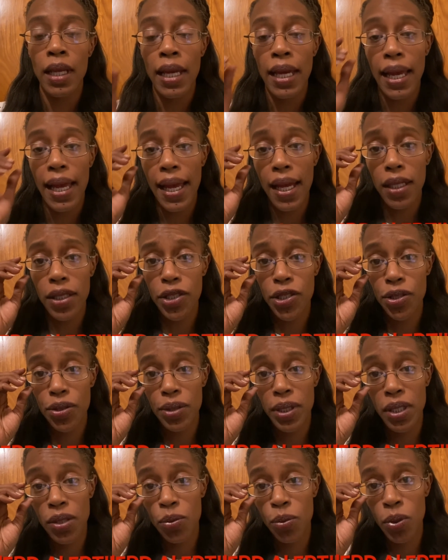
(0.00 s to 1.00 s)

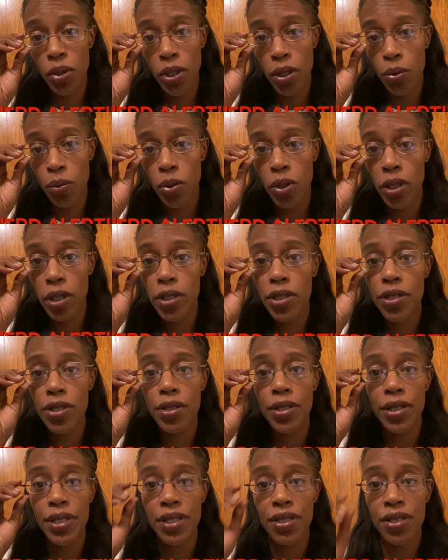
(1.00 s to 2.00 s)
Actually, the word
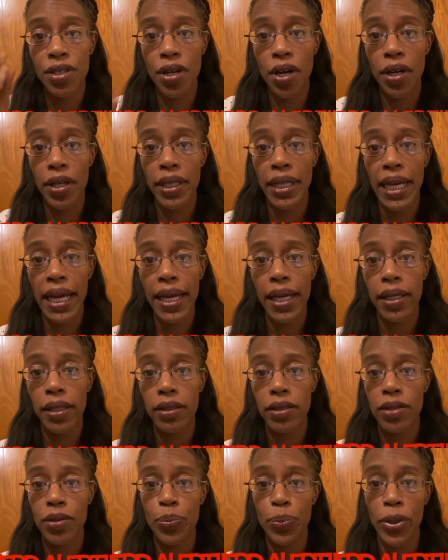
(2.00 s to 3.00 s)
worser is an
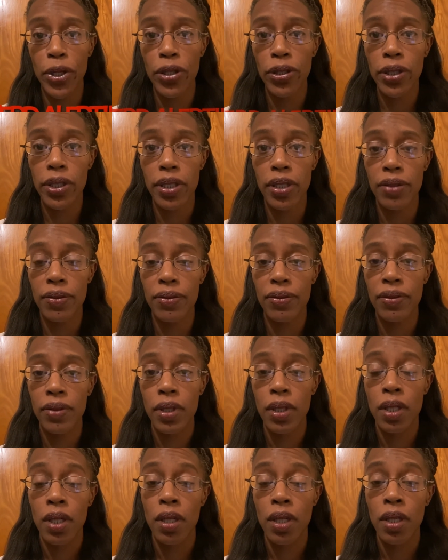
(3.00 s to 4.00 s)
archaic superlative.
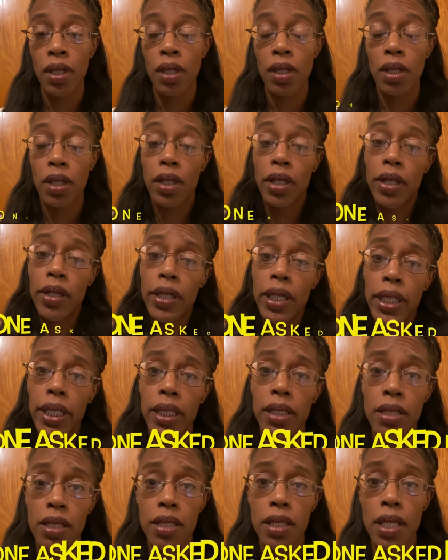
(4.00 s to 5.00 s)
The current
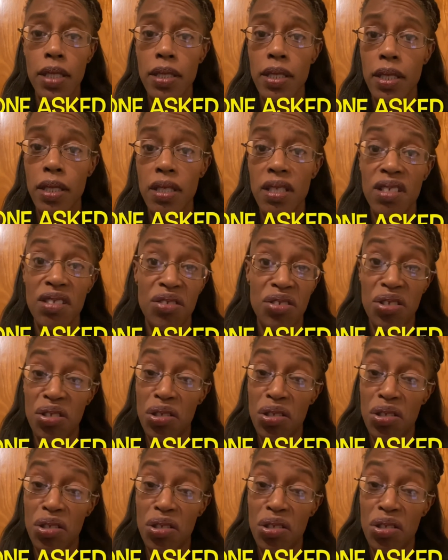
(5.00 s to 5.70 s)
consensus is to